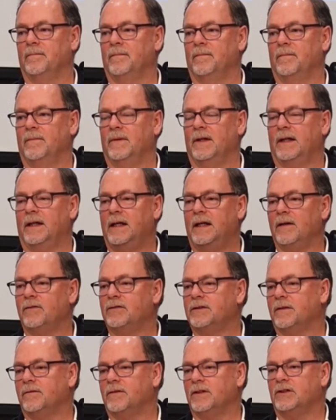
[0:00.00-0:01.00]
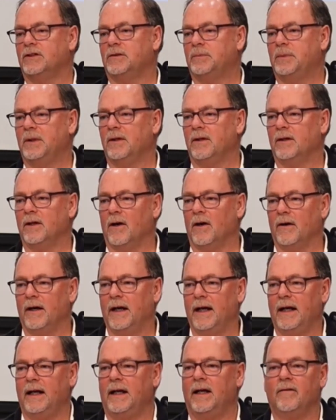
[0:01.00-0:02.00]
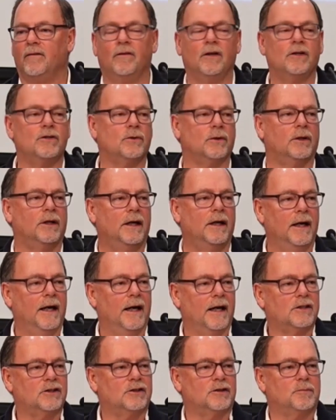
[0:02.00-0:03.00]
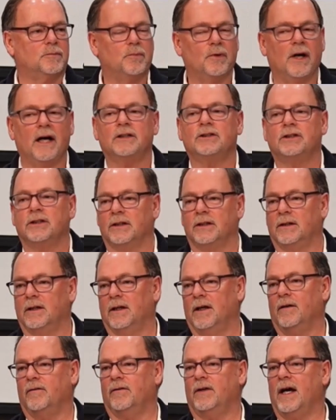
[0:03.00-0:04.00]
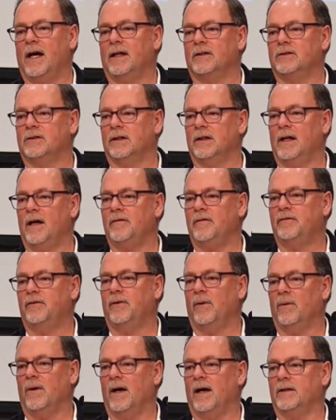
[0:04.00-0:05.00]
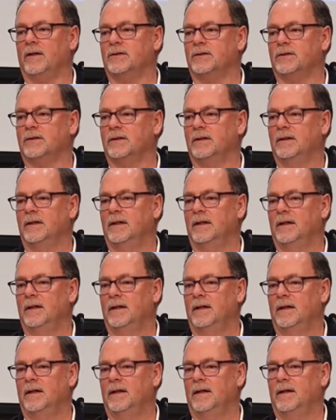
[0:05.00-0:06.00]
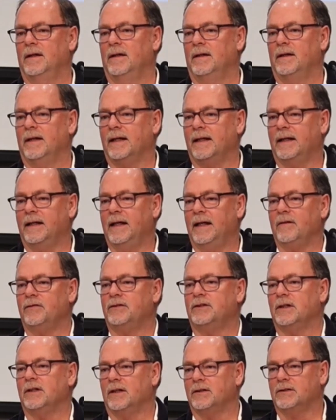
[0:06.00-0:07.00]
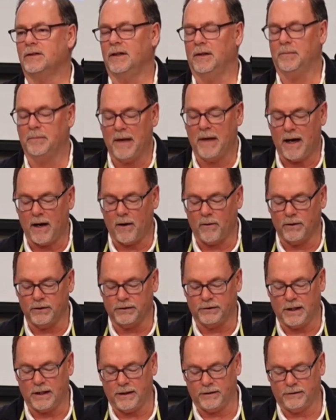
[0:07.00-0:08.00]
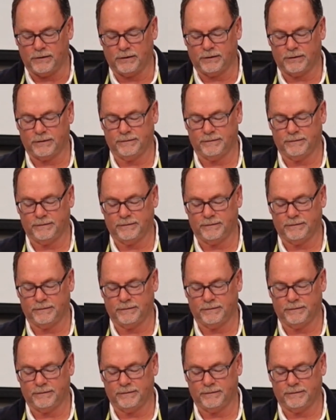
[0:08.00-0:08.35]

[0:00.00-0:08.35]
The gifts of the Spirit are an individual expression of God's love for us that gifts us and empowers us.